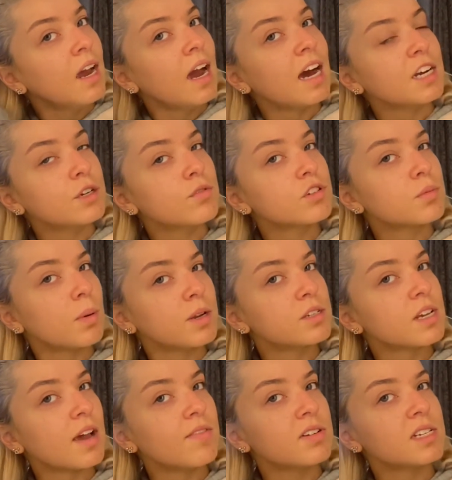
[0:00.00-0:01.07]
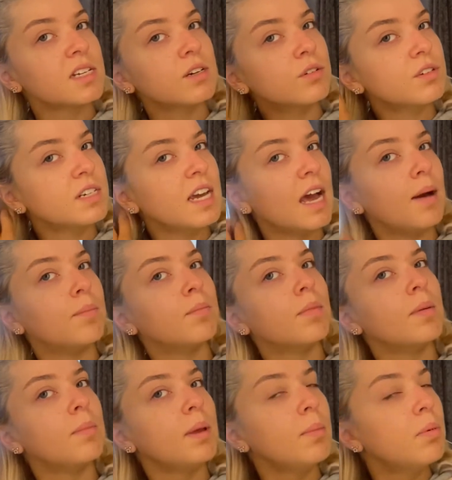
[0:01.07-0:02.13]
I do respond to every single DM
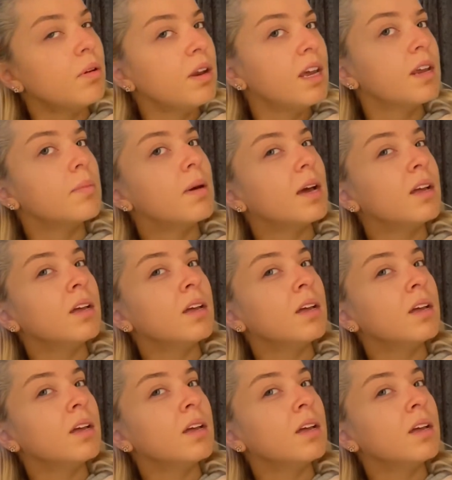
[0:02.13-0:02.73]
when people need me.